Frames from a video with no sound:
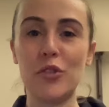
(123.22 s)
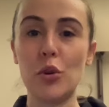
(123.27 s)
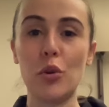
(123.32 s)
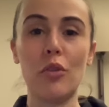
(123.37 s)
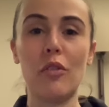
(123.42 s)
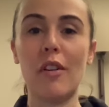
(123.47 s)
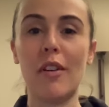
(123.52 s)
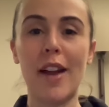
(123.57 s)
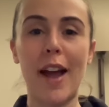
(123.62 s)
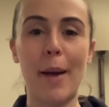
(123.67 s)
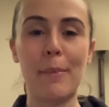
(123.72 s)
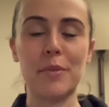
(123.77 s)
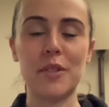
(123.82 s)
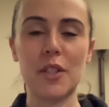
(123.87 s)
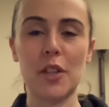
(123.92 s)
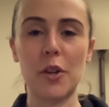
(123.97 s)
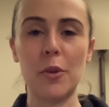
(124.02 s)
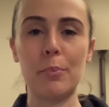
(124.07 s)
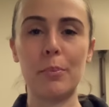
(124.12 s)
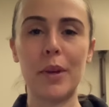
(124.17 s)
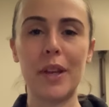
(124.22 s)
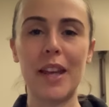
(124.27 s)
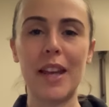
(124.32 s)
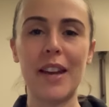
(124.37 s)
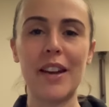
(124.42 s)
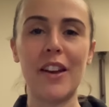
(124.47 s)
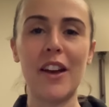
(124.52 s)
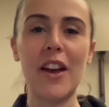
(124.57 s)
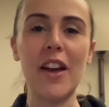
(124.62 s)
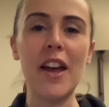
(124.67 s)
you're an absolute
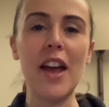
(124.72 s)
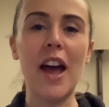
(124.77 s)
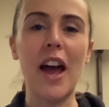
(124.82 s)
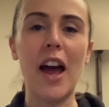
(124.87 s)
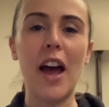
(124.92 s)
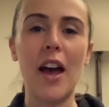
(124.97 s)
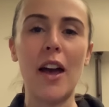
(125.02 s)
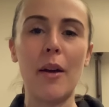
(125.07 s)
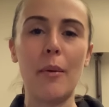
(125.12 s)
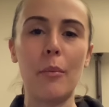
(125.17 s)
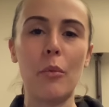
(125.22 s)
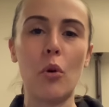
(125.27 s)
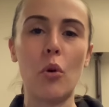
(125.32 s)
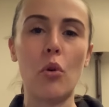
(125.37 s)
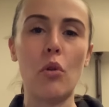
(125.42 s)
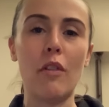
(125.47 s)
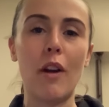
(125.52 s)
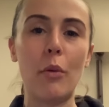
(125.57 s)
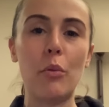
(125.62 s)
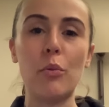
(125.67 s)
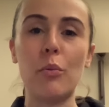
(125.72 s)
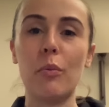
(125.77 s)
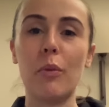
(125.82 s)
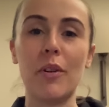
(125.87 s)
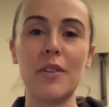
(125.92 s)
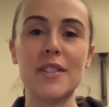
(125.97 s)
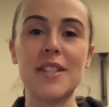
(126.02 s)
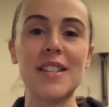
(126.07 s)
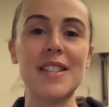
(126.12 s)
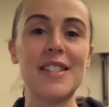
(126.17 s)
beginner, or I wouldn't
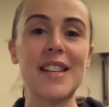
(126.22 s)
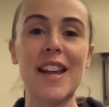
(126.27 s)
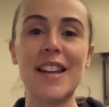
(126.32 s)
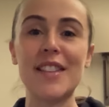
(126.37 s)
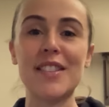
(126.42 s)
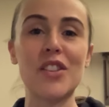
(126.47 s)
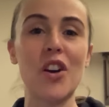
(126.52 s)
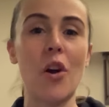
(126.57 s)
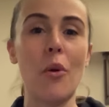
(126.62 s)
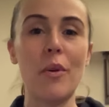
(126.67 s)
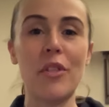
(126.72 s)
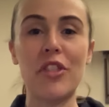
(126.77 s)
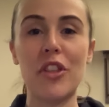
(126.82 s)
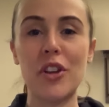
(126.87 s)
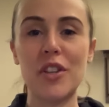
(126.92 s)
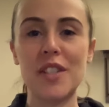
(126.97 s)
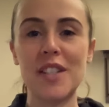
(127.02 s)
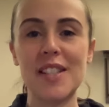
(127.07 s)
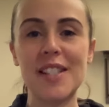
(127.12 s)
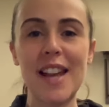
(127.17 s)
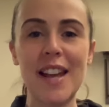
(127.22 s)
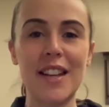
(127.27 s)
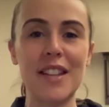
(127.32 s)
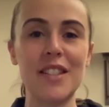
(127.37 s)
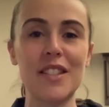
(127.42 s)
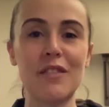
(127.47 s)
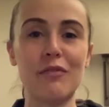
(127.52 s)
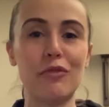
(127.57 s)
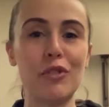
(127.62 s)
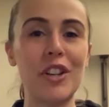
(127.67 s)
want to say start with 30
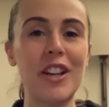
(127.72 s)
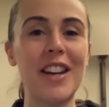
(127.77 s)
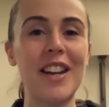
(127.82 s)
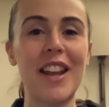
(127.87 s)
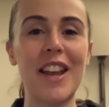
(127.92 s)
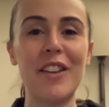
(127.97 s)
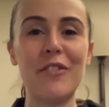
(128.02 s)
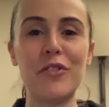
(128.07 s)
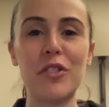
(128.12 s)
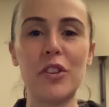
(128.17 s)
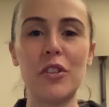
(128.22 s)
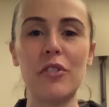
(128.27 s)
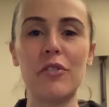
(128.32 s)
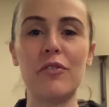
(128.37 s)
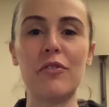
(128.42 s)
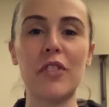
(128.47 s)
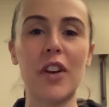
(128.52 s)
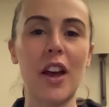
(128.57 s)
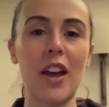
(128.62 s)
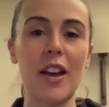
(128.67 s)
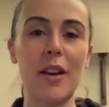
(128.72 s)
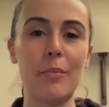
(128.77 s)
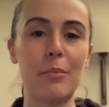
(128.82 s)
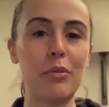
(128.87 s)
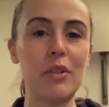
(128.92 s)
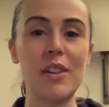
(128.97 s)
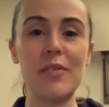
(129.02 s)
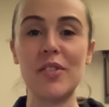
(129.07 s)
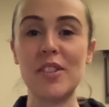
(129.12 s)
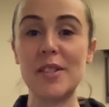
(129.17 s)
seconds of running if you've
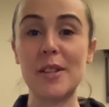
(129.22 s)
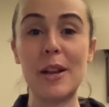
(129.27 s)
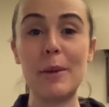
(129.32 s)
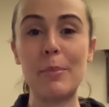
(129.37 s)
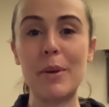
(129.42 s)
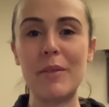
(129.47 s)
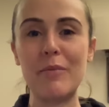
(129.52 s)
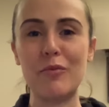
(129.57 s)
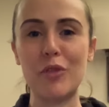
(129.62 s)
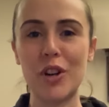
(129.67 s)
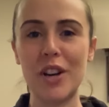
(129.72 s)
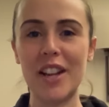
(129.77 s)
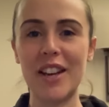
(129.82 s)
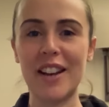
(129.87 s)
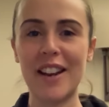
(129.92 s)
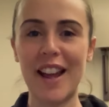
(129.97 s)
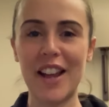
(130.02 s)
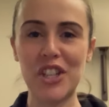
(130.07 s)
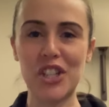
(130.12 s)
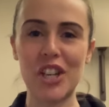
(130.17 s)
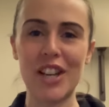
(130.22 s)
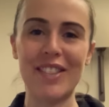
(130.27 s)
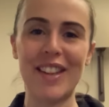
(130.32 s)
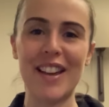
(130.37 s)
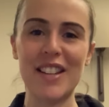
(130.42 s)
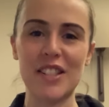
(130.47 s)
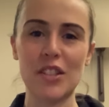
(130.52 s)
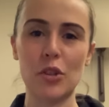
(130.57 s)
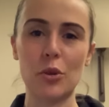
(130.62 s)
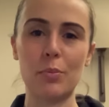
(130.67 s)
previously been running and actually
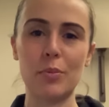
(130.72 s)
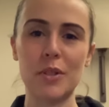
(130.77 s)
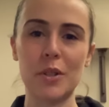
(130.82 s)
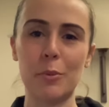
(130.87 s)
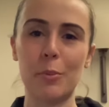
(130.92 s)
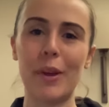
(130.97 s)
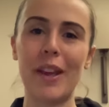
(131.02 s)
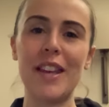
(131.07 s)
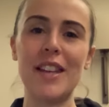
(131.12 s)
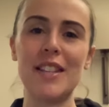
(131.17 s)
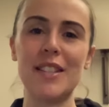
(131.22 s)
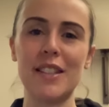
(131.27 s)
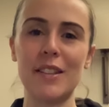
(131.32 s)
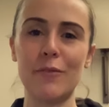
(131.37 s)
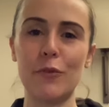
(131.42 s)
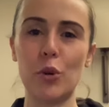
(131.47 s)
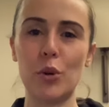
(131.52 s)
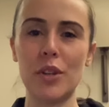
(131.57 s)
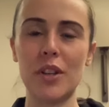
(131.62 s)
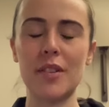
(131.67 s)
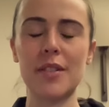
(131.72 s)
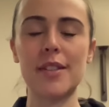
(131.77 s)
that's super easy for you.